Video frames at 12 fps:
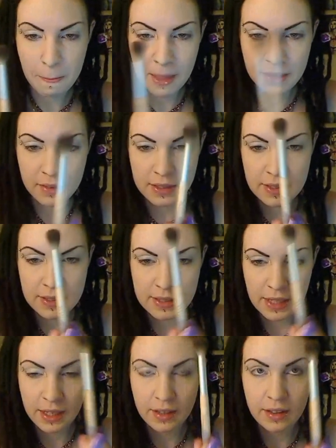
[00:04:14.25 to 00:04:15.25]
this is
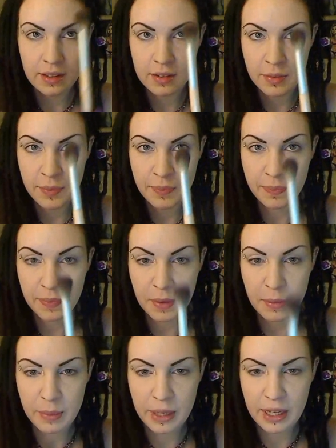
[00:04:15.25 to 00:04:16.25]
like
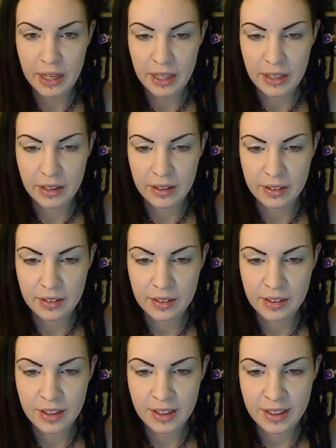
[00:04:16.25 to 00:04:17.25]
my
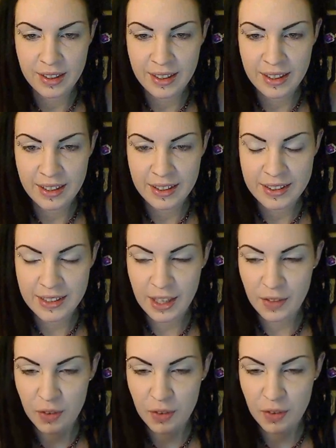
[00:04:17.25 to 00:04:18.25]

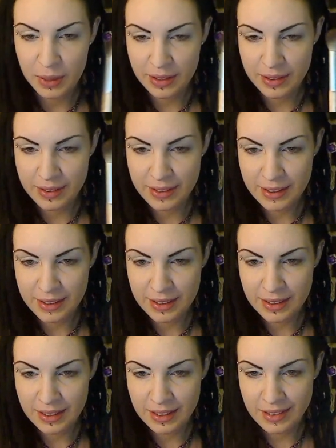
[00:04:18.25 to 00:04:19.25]
savior because this
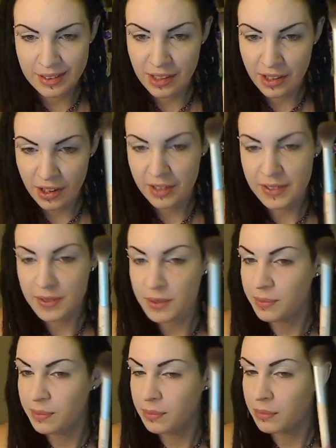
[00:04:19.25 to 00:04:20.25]
is just an
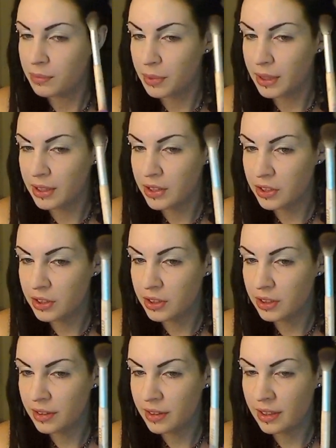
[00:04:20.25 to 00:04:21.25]
awesome brush,
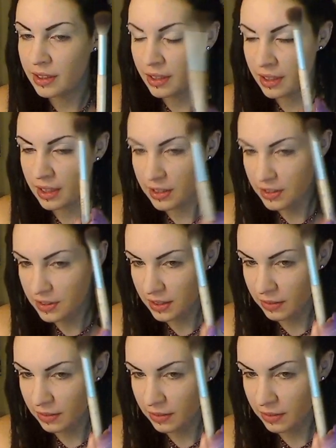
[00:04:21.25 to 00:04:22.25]
and it's just
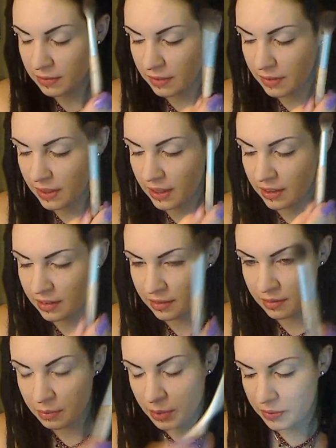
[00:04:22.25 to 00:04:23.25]
like really fluffy and
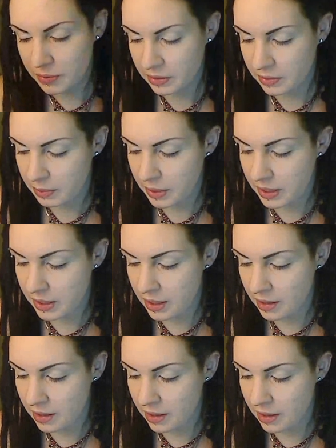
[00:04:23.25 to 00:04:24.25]
perfect for blending.